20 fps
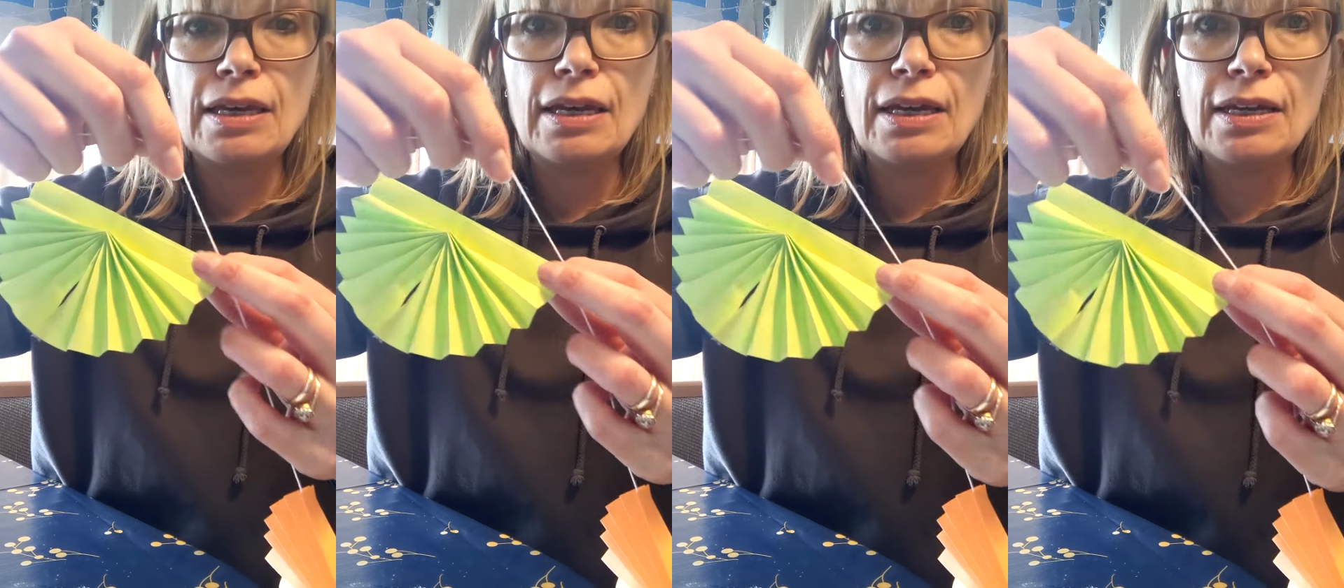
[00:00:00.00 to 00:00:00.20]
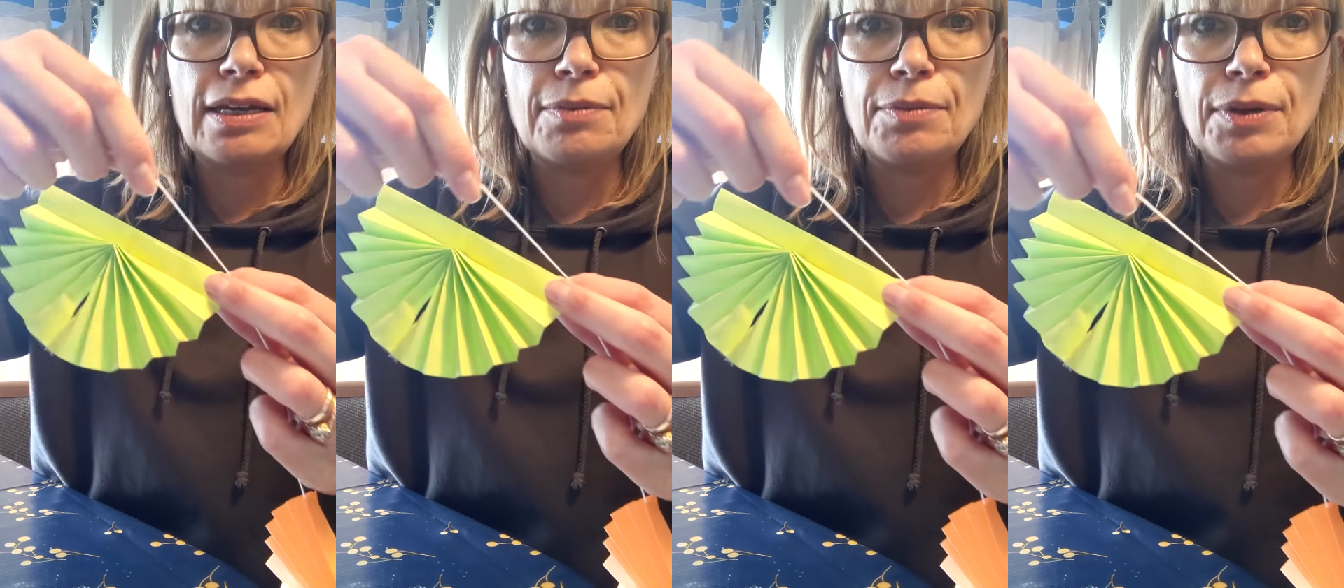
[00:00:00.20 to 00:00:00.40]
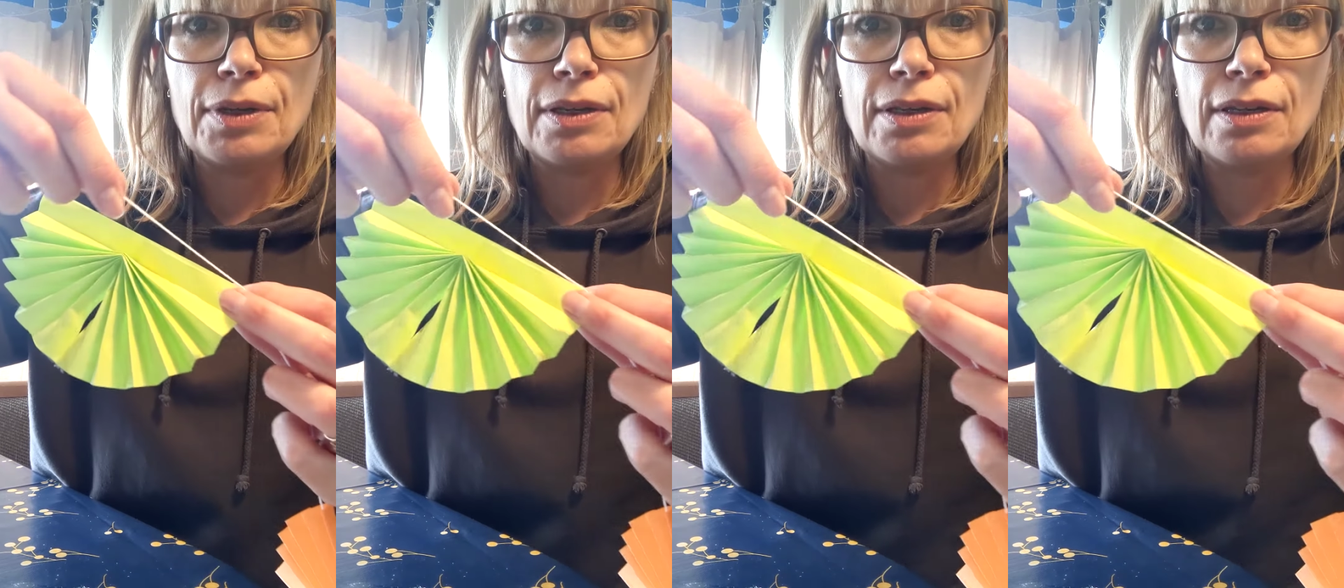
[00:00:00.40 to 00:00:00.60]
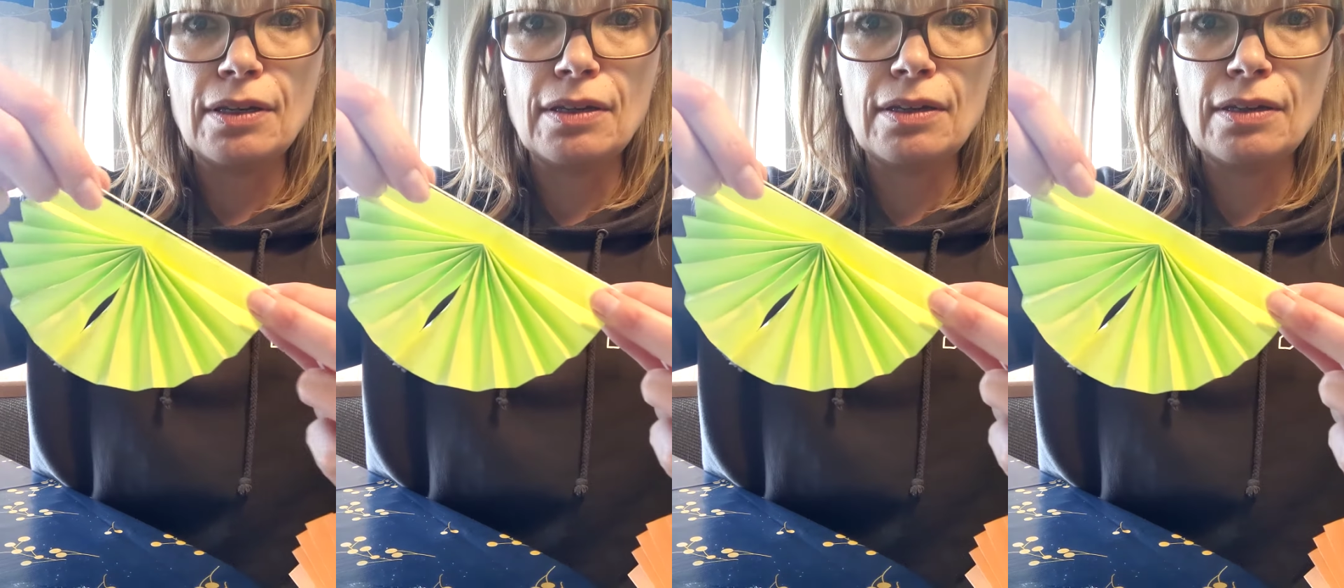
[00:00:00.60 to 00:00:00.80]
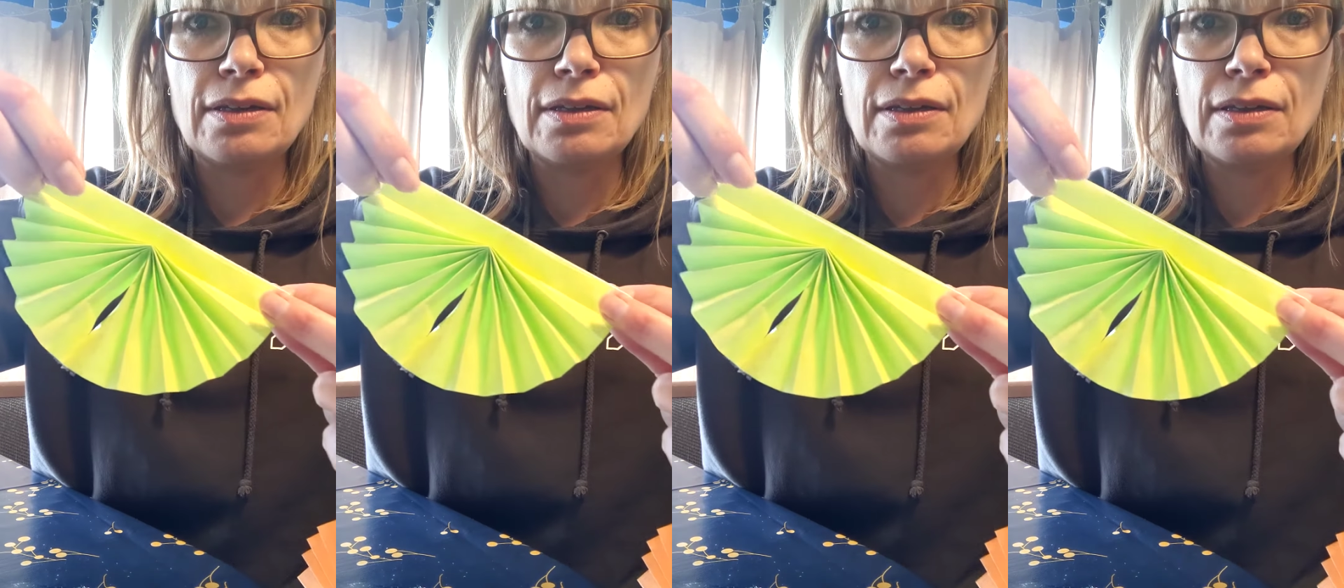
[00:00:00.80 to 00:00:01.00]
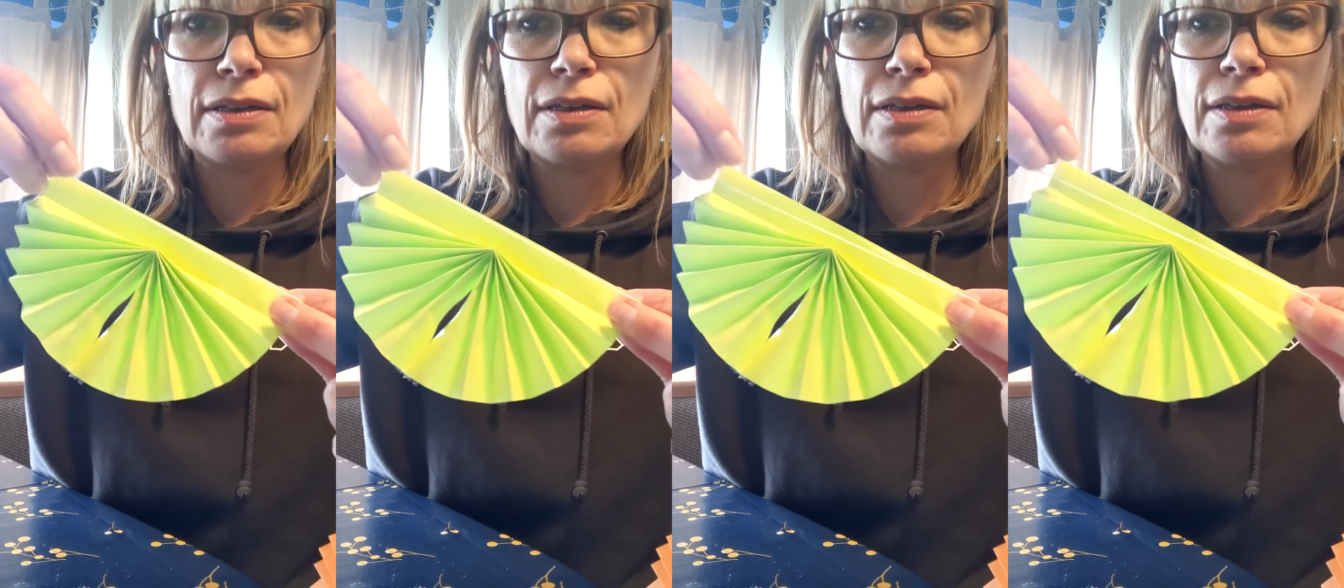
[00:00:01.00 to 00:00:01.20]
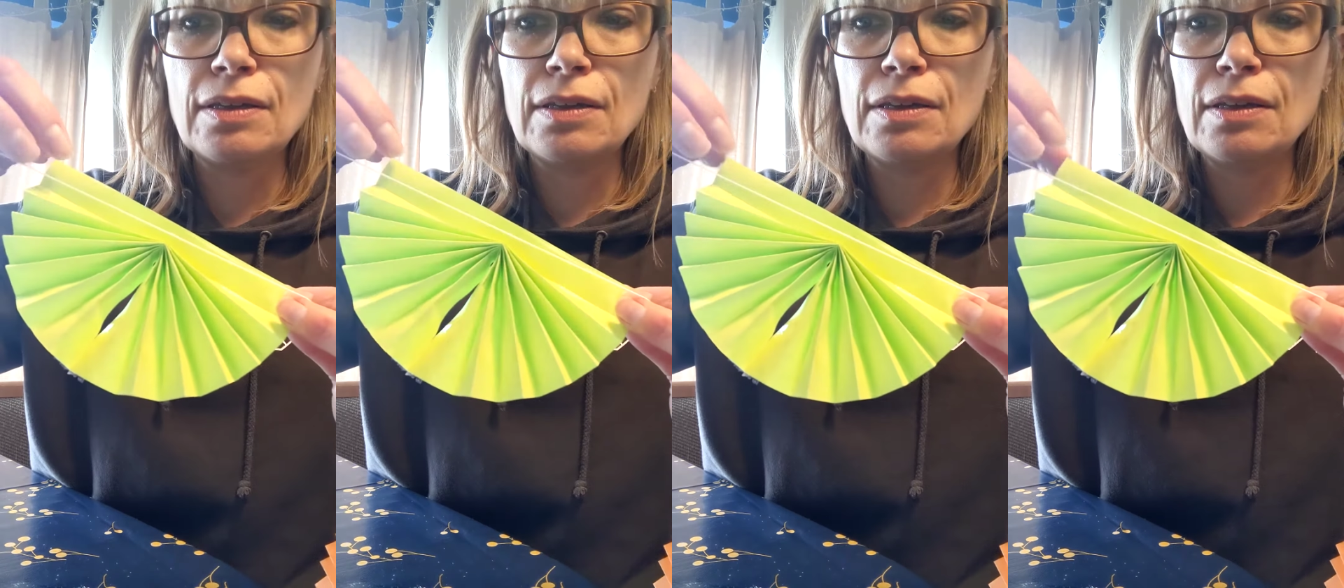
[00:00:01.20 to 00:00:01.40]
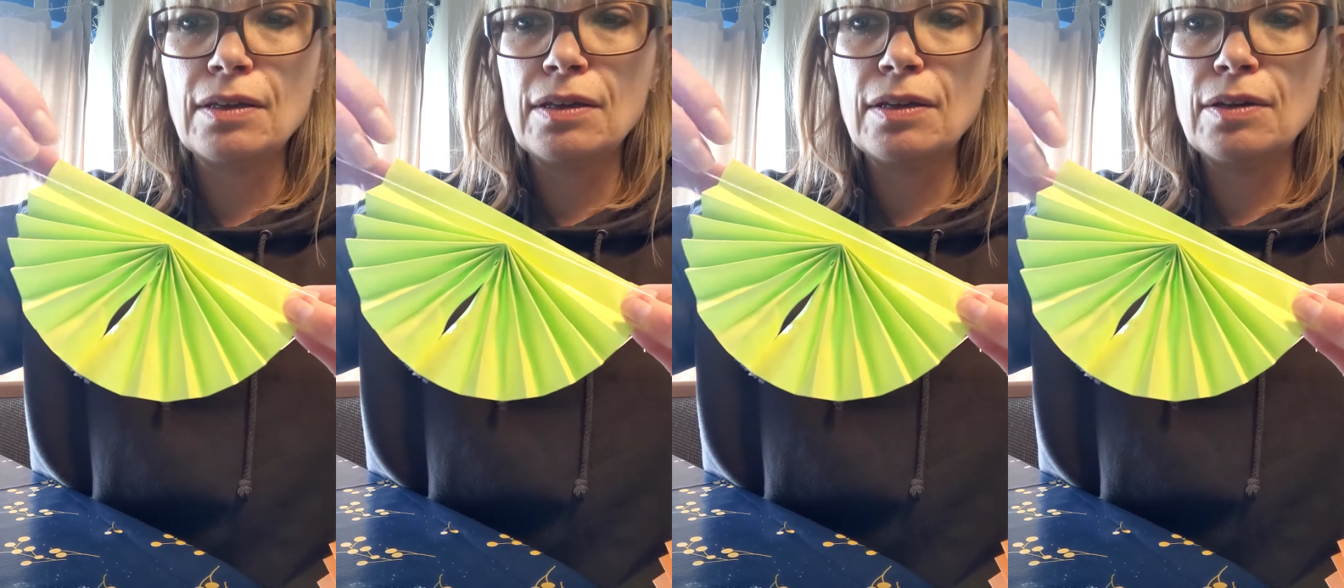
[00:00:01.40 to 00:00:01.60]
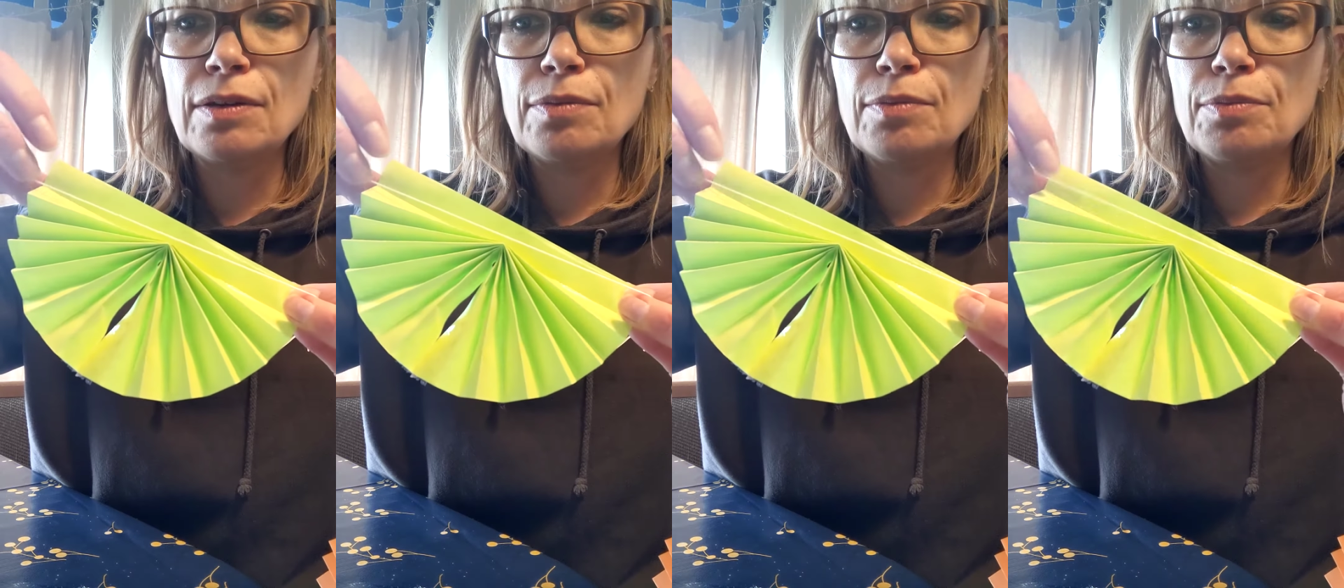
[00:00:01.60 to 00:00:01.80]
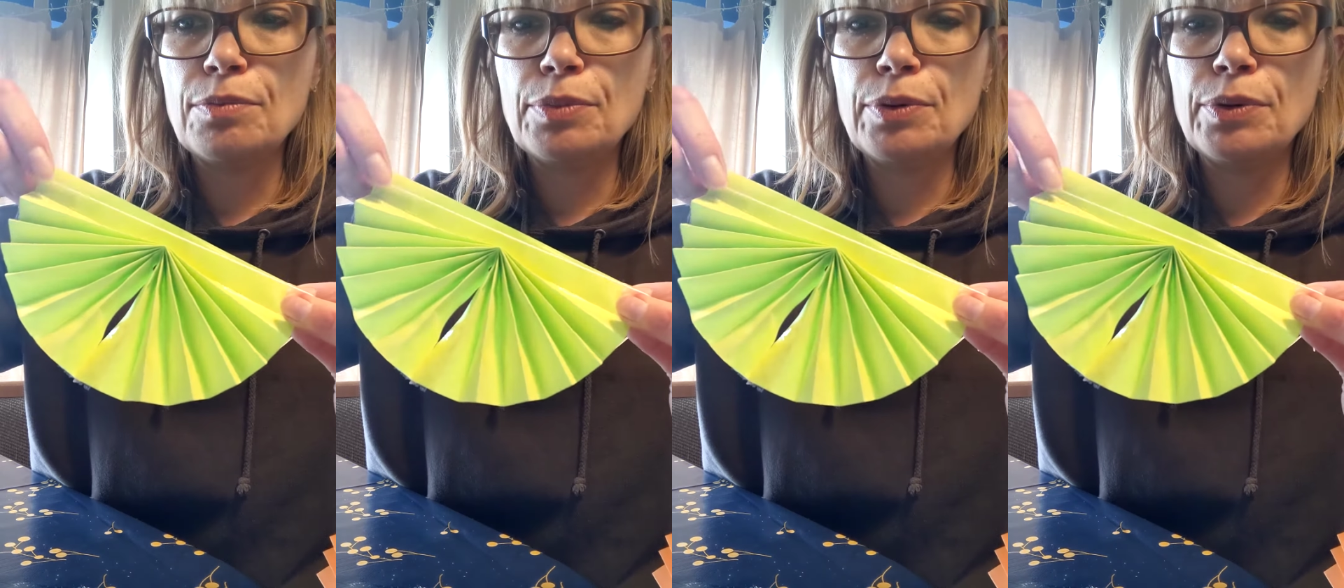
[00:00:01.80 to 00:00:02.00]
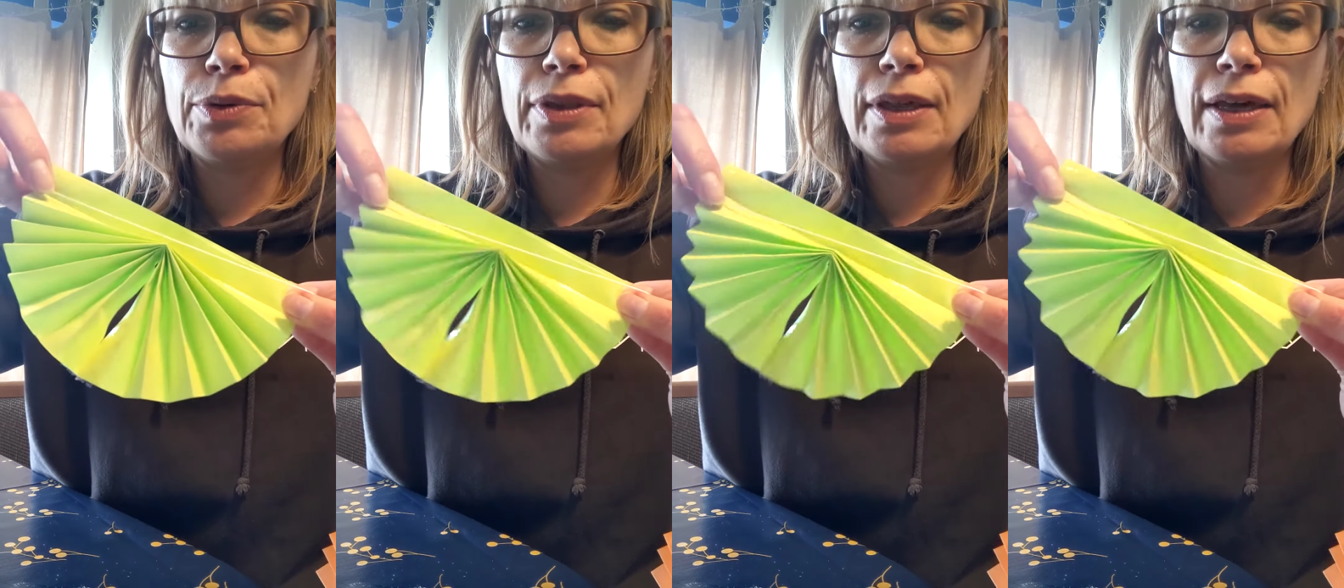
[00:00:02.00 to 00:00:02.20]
And I'm going to put